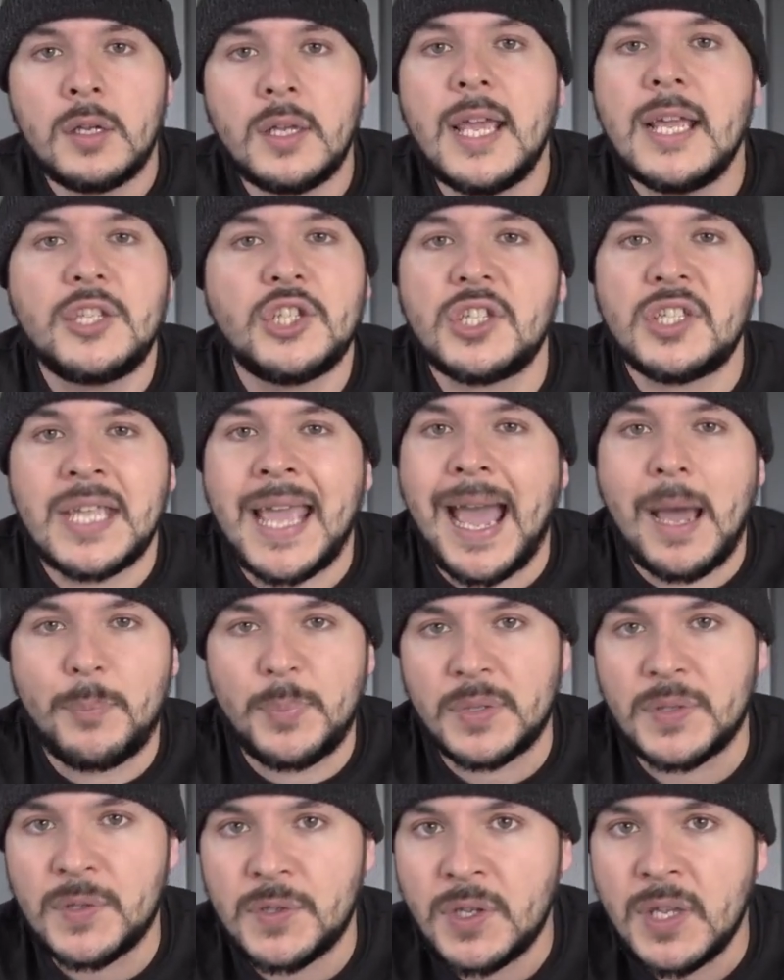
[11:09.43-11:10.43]
It just
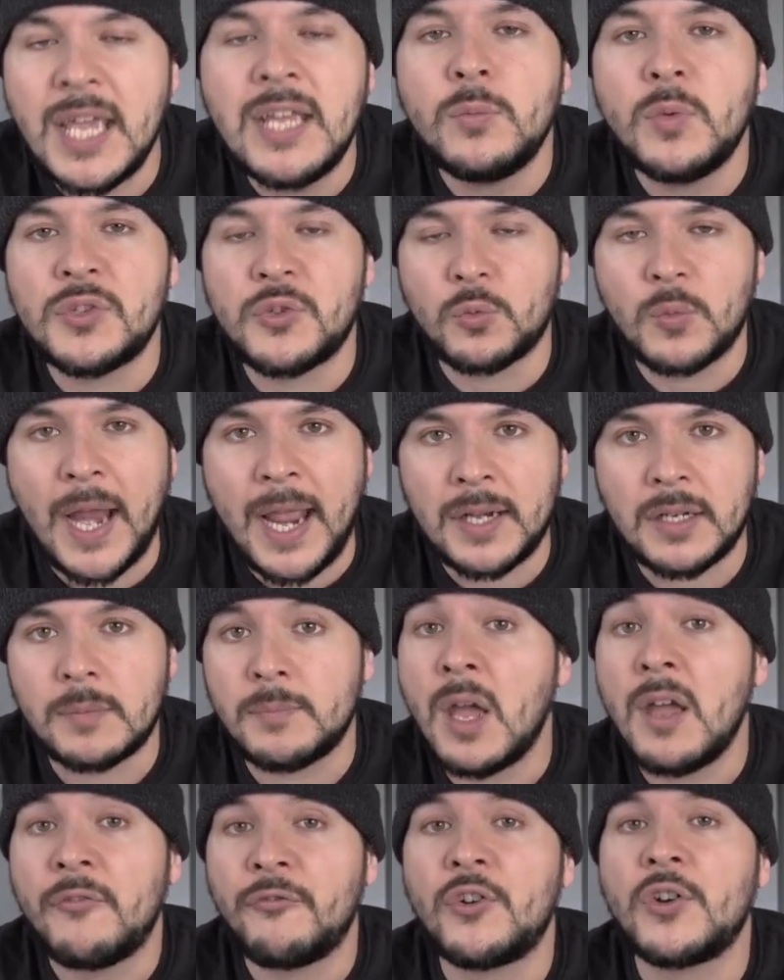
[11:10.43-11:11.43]
happens. It was random,
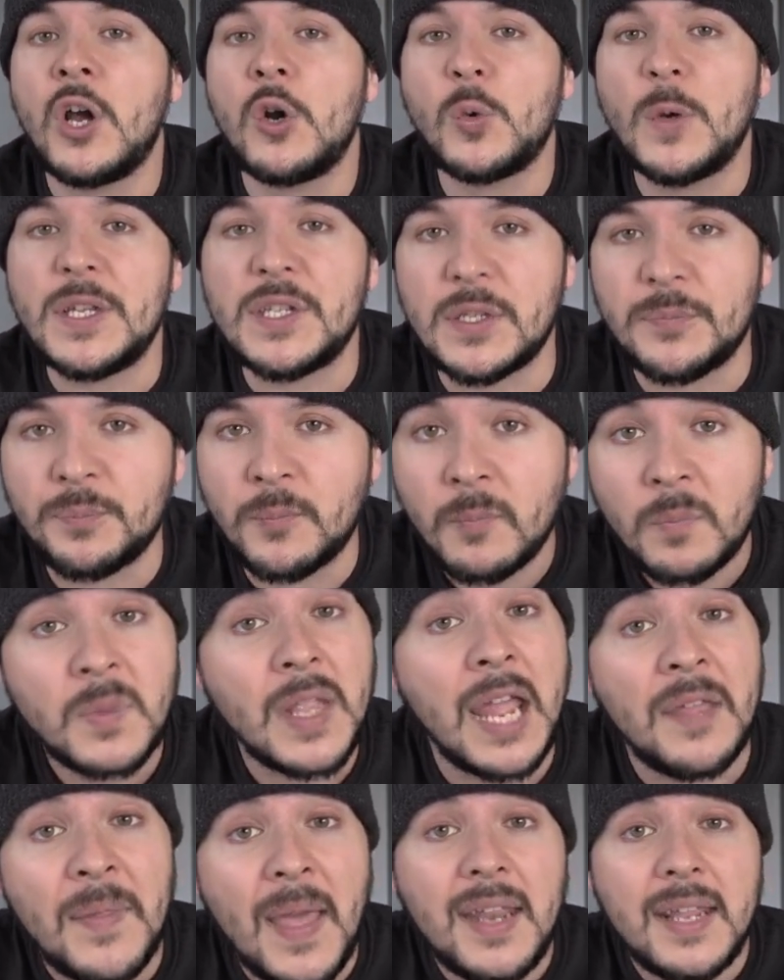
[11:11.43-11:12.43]
for no reason.
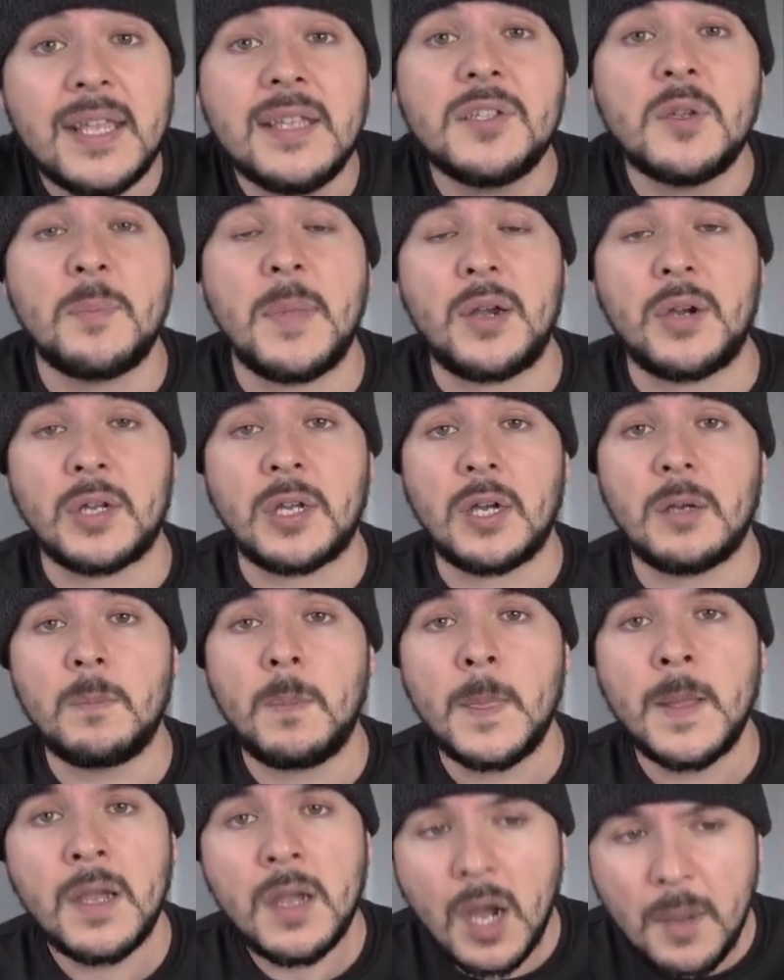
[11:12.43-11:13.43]
And that is America.
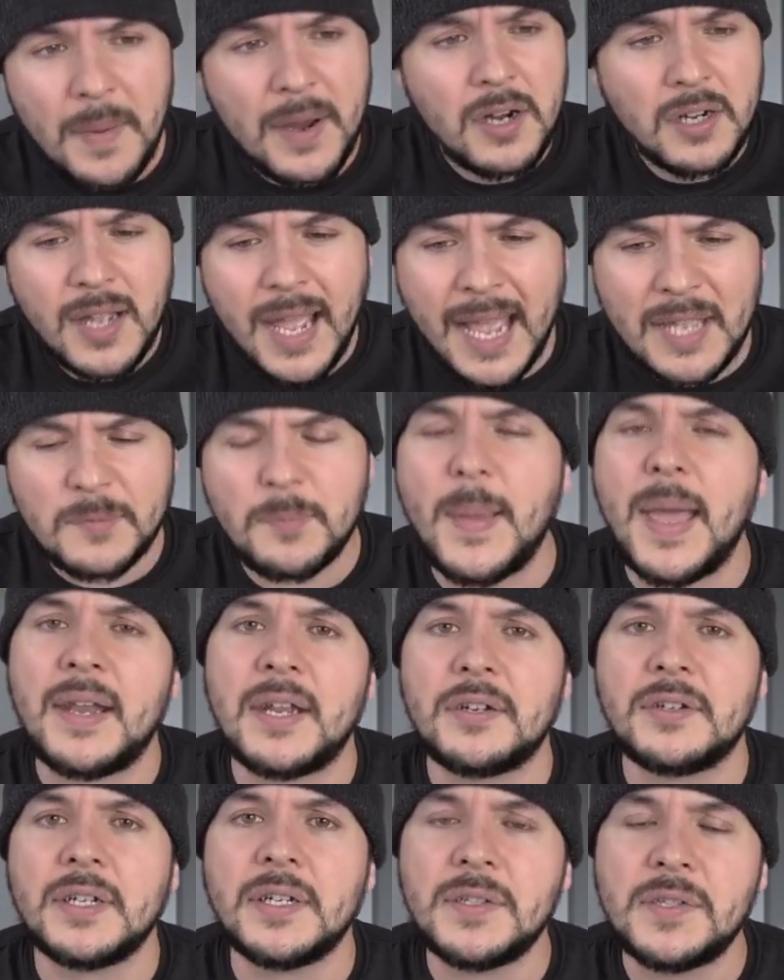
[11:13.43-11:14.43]
America has bad
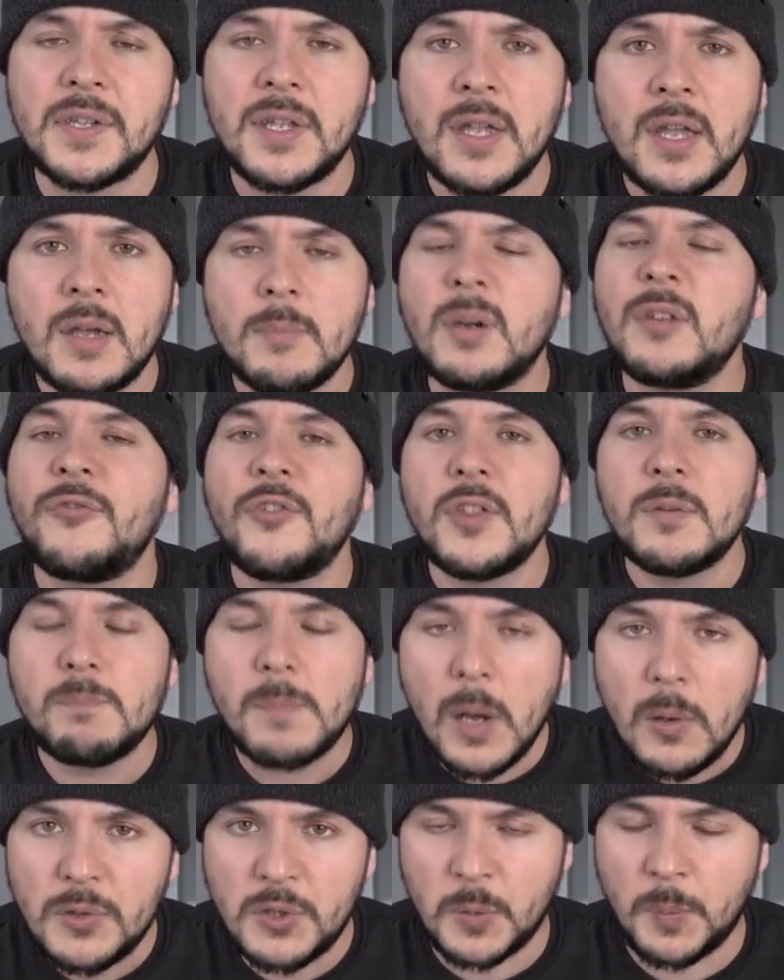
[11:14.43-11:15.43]
areas, but for the
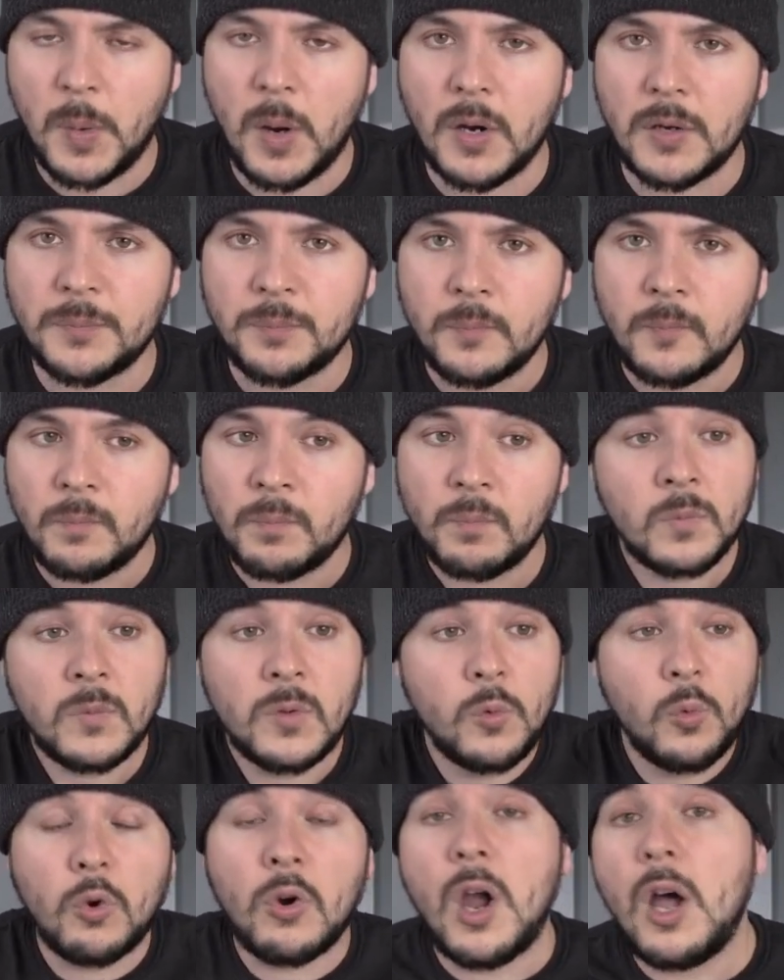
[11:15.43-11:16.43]
most part,
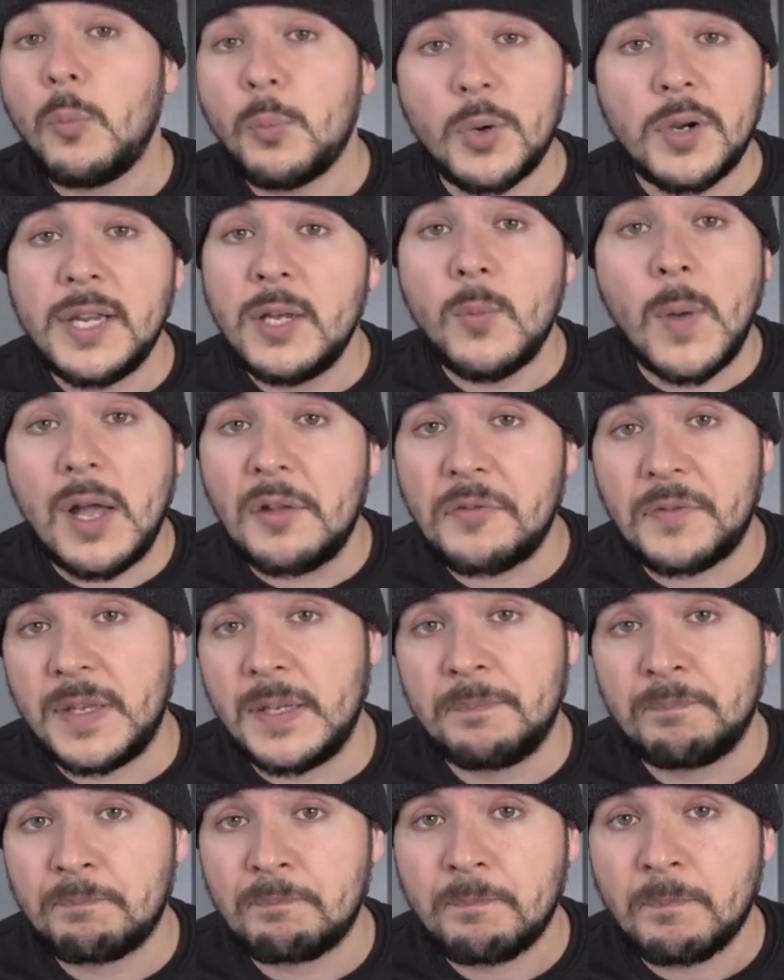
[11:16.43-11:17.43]
we're all pretty
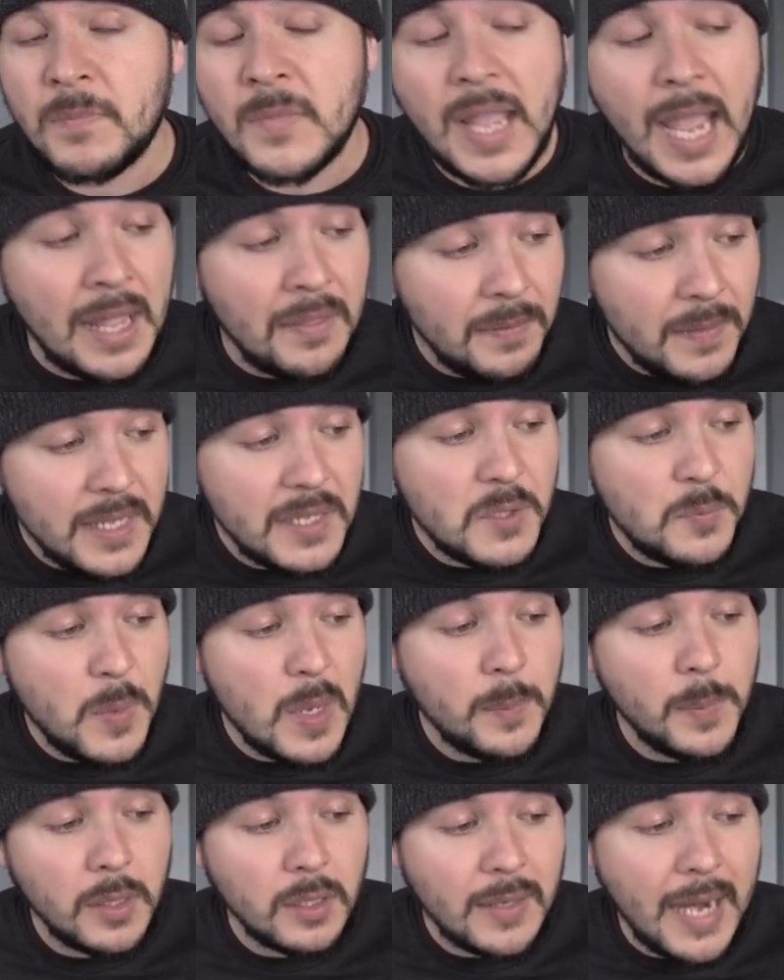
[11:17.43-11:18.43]
wealthy. And these
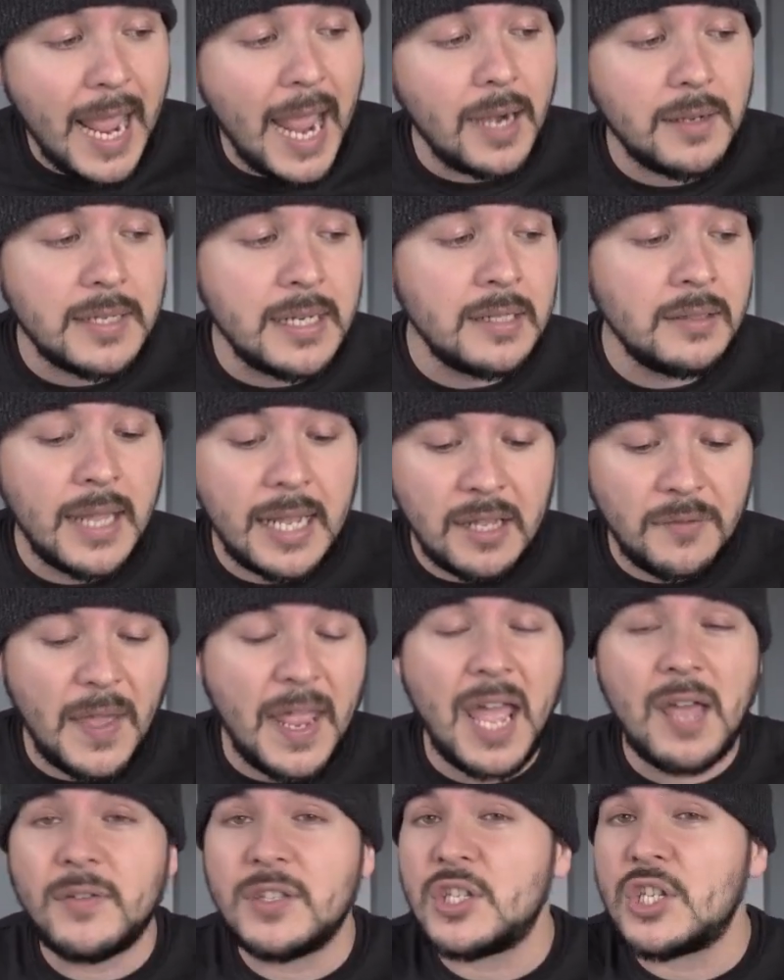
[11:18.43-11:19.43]
people are acting like they
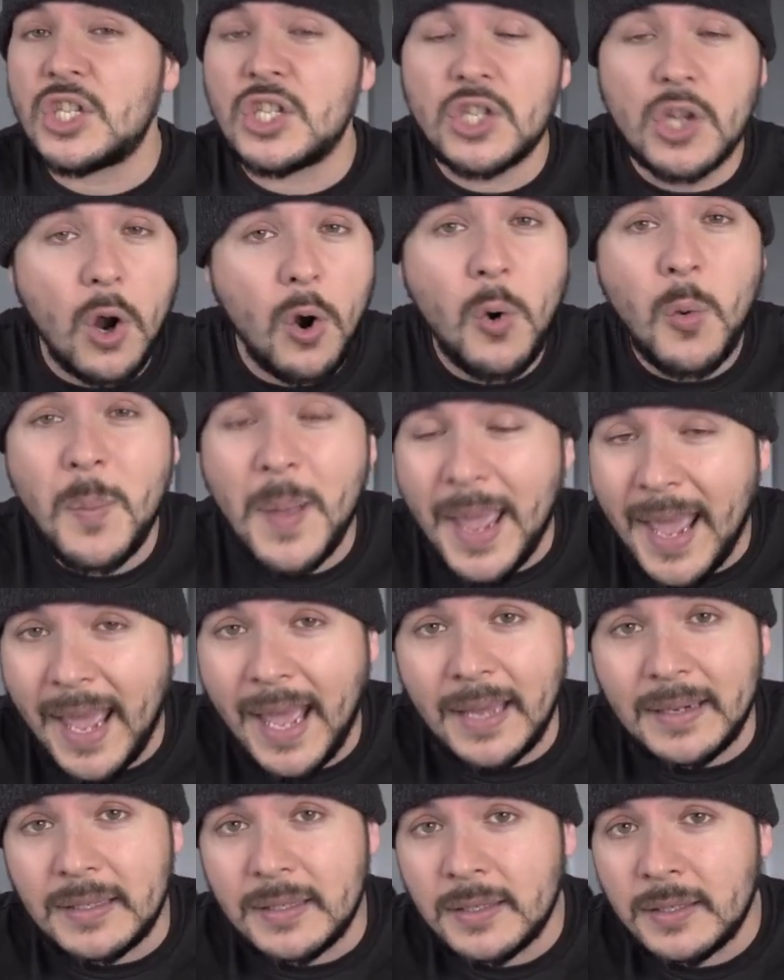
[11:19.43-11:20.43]
have it so
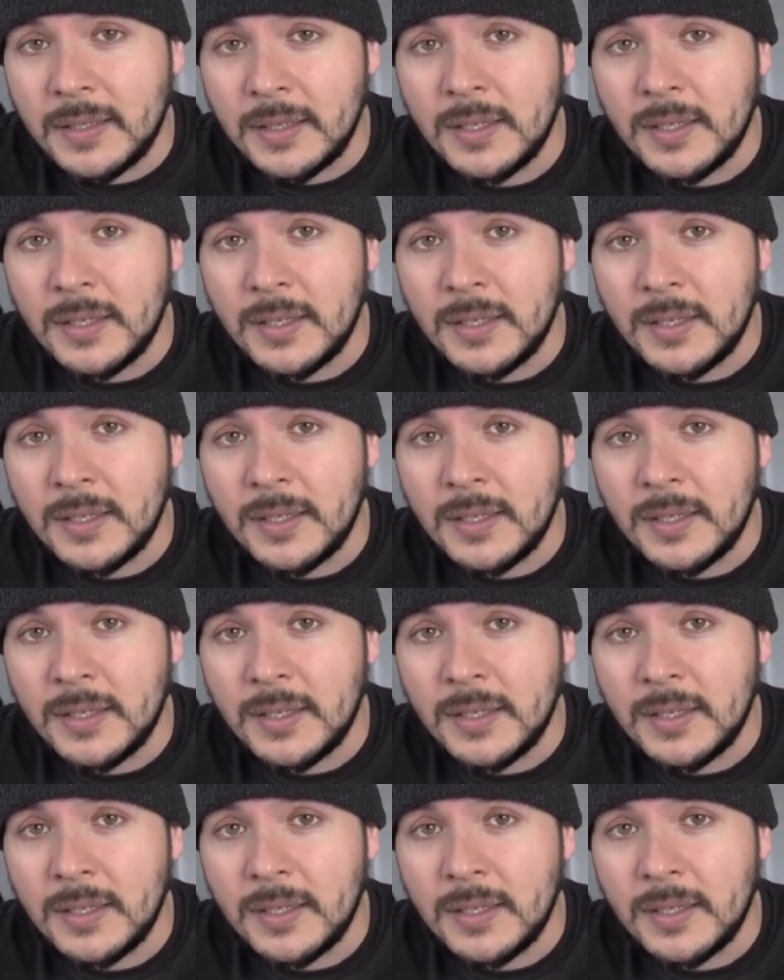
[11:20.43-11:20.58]
bad.